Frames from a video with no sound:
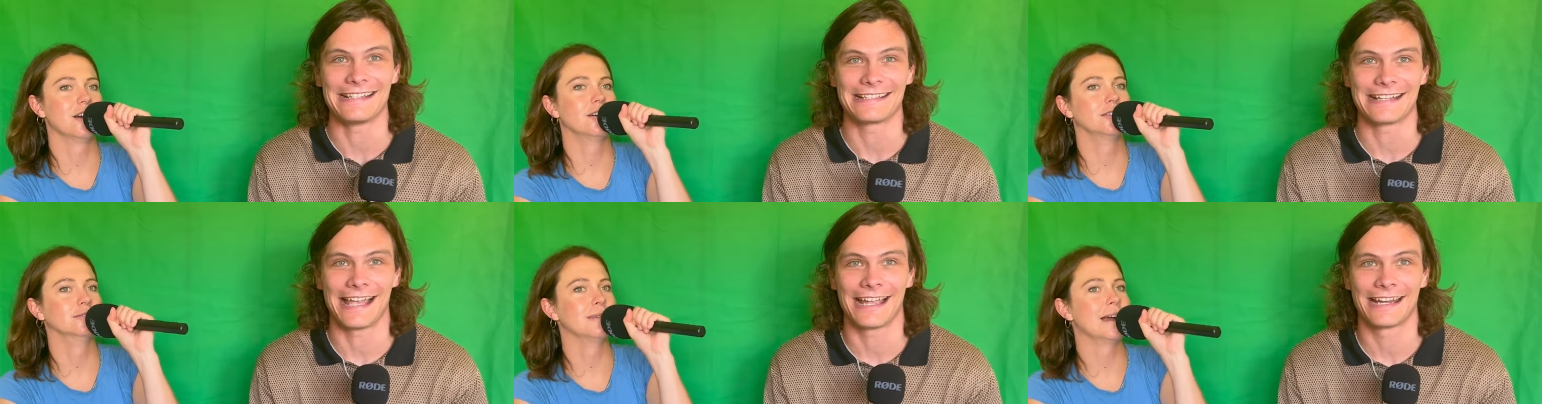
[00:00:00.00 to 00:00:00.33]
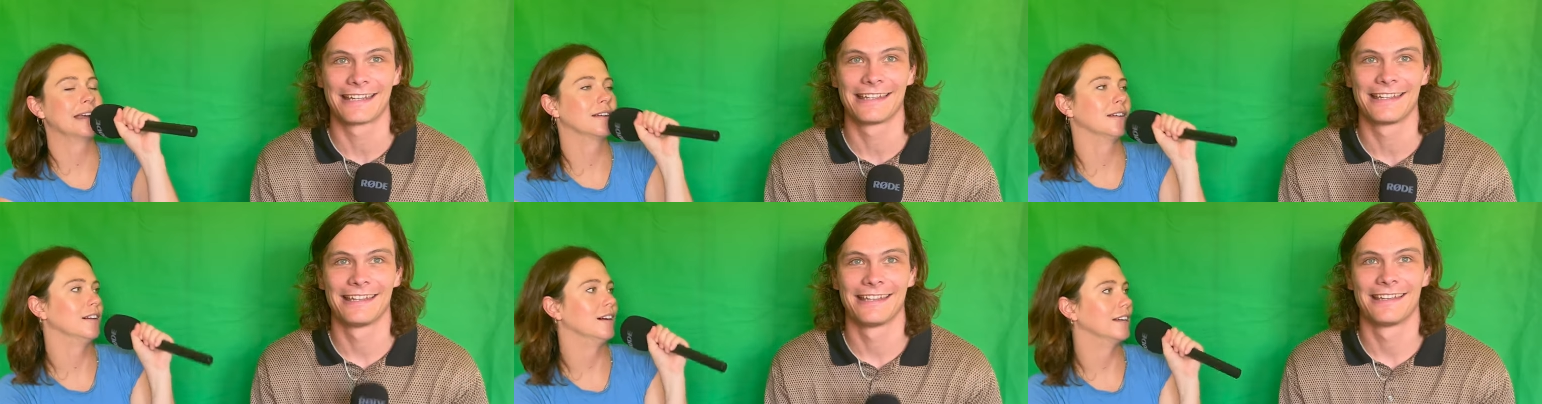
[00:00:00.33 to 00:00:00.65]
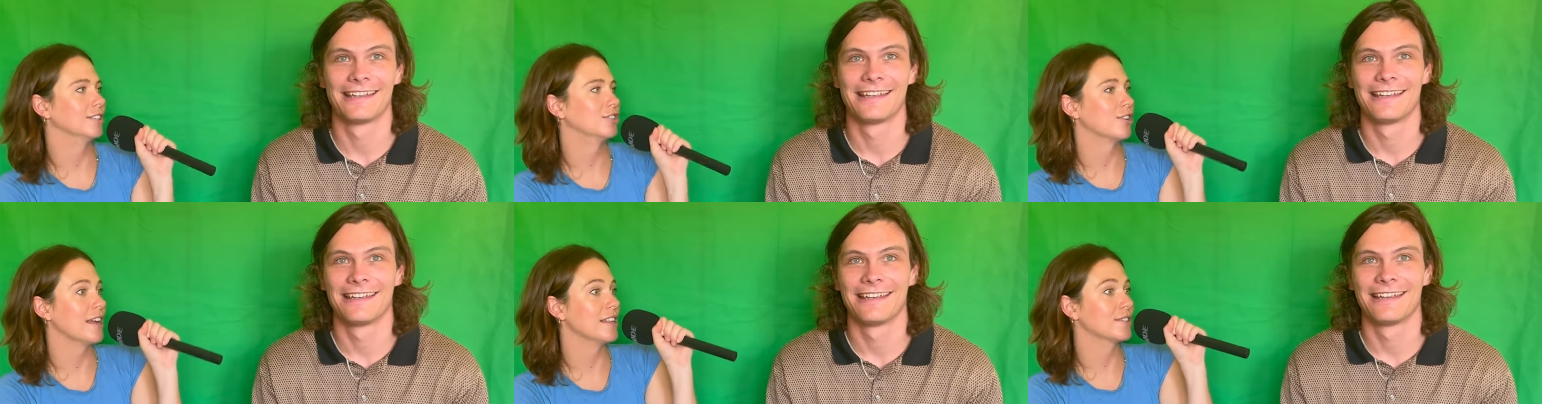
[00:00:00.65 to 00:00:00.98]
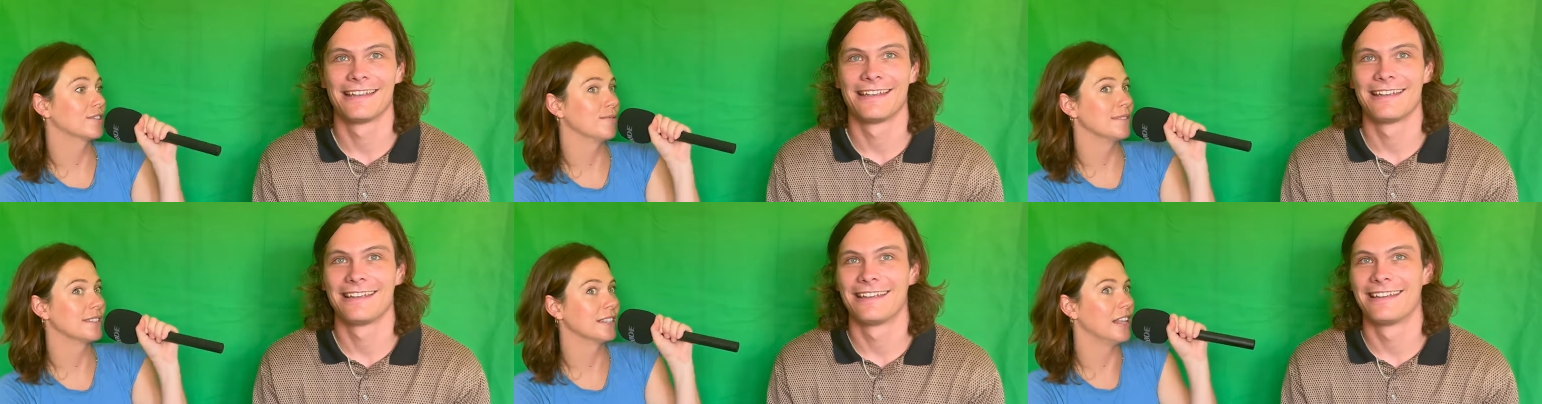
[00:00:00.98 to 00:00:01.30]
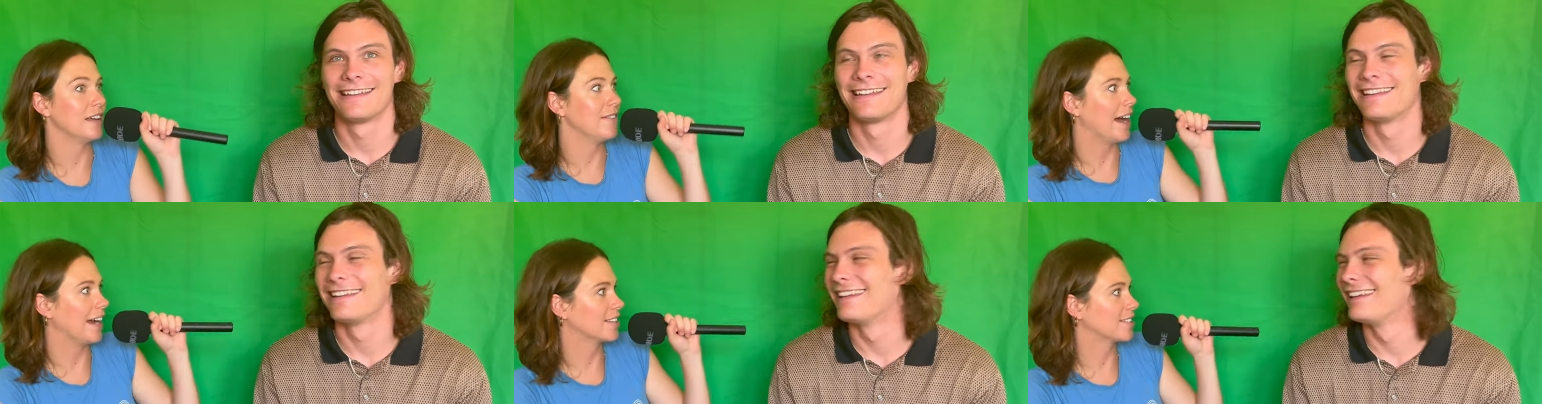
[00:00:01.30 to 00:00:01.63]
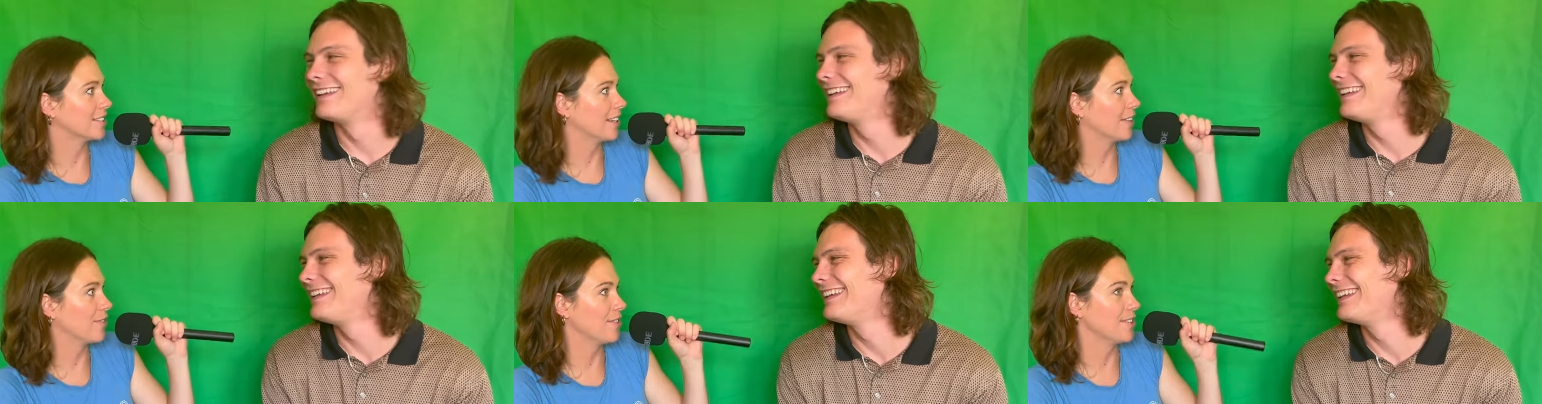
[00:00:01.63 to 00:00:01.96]
Speaker 1: Oh like, my God, Transformers and Love
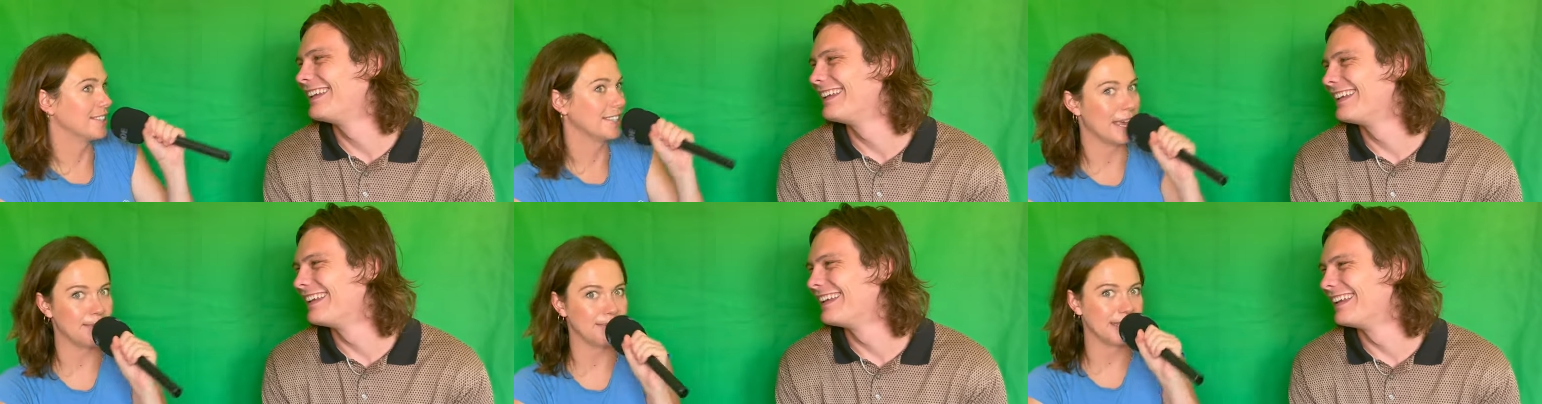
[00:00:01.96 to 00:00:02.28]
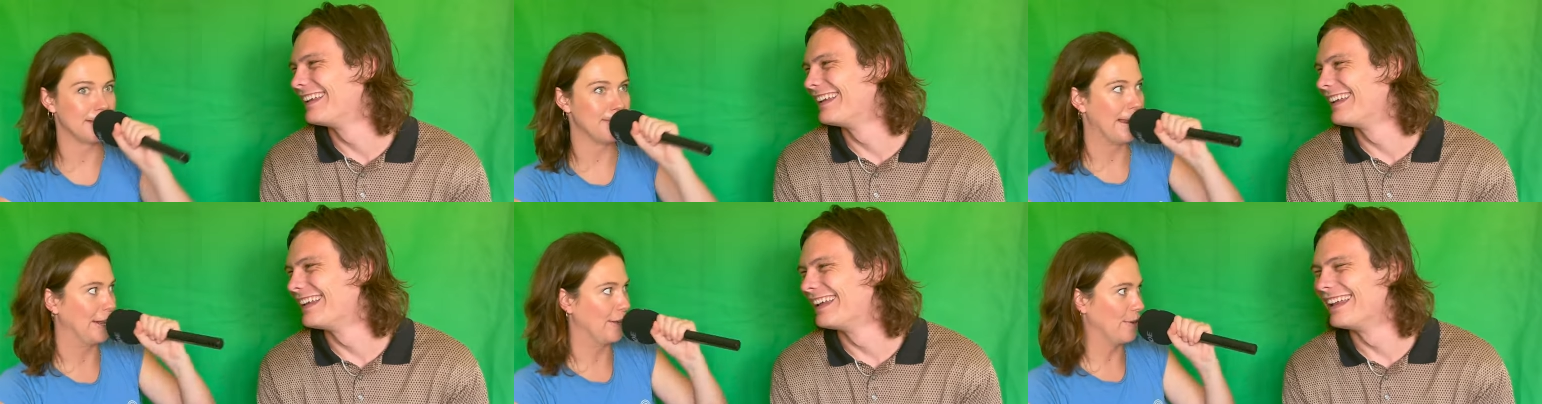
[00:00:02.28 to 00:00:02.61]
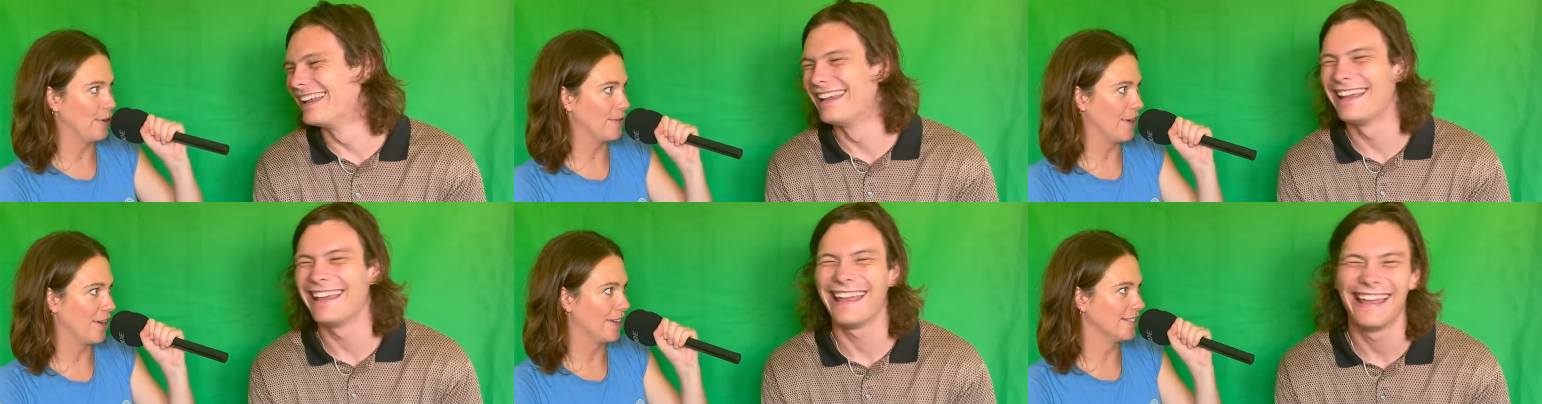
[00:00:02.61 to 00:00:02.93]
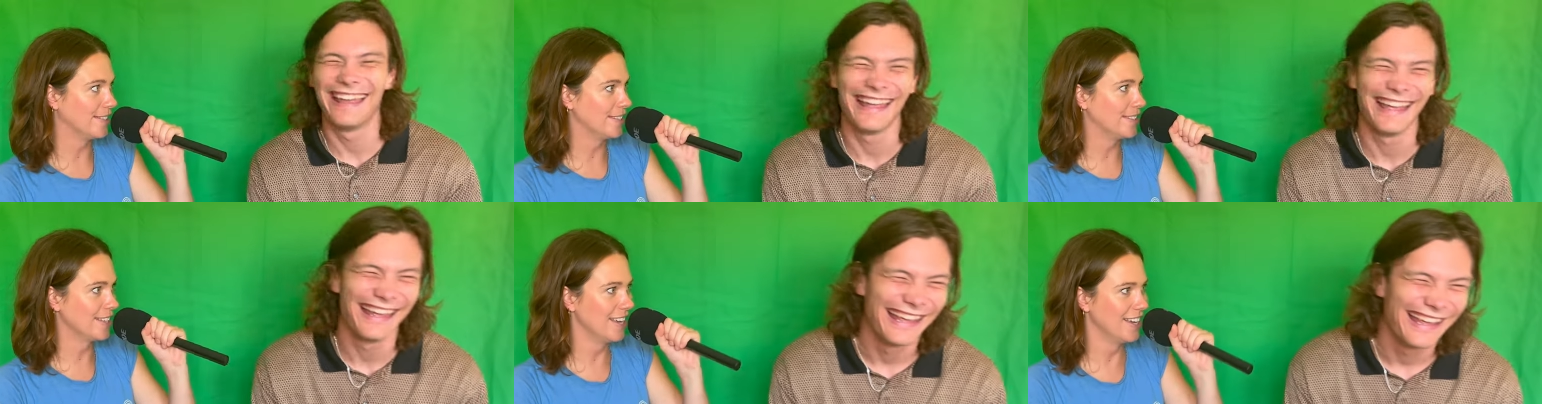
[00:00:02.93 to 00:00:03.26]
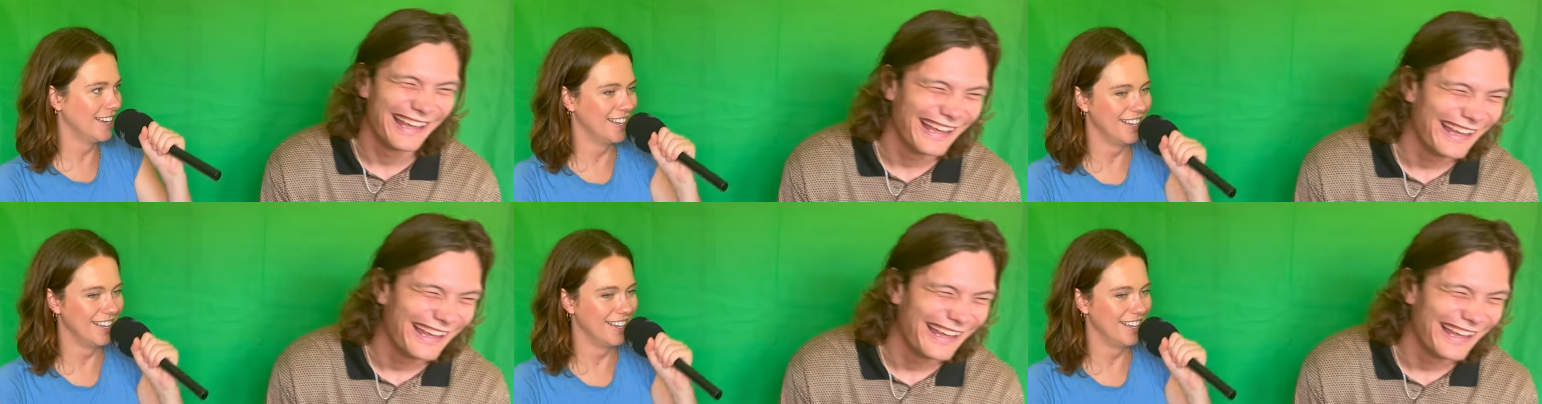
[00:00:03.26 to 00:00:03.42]
Actually from the same cinematic universe.